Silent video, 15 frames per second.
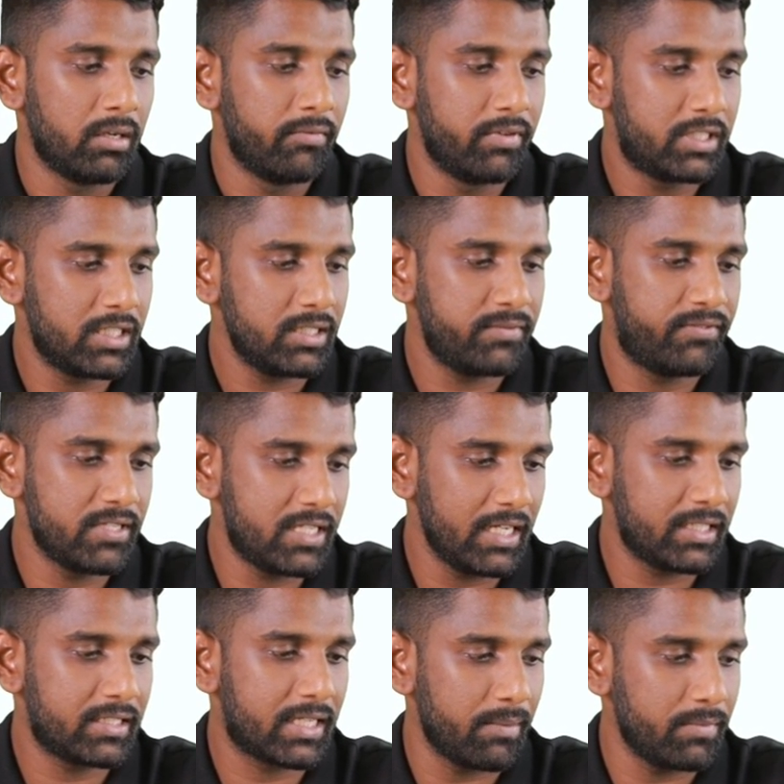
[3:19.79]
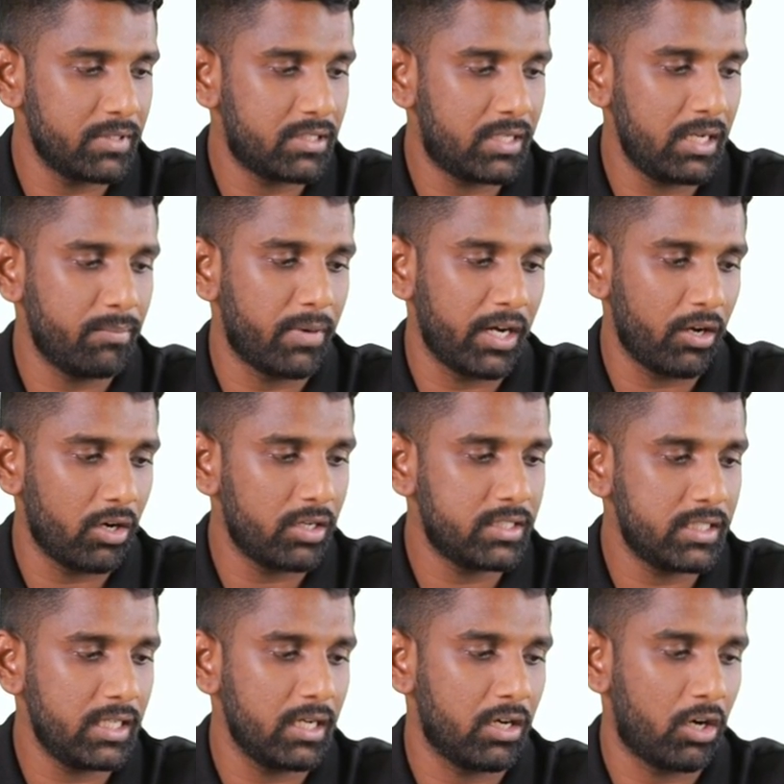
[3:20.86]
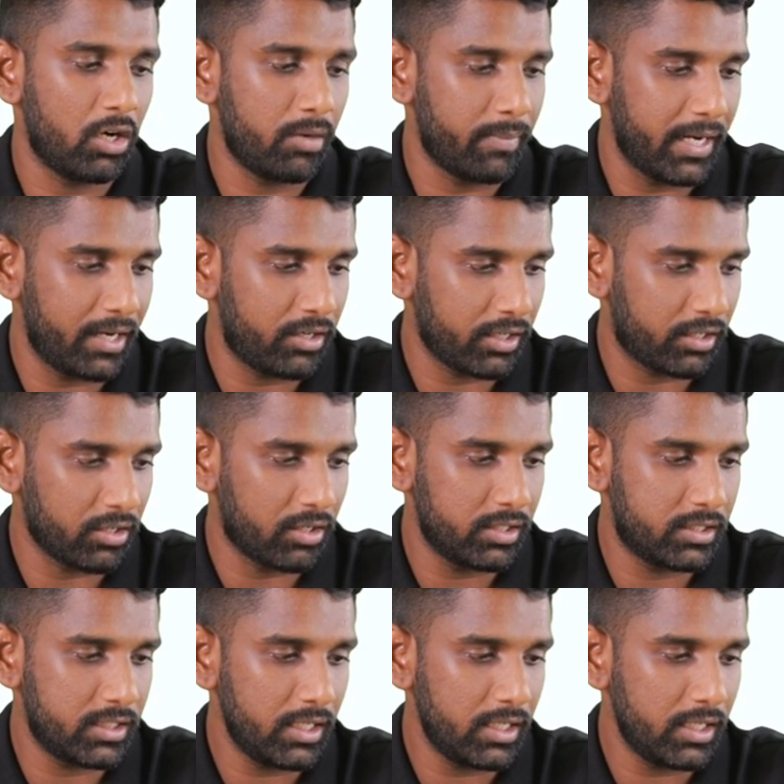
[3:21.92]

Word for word: which is physics, chemistry, biology or biotechnology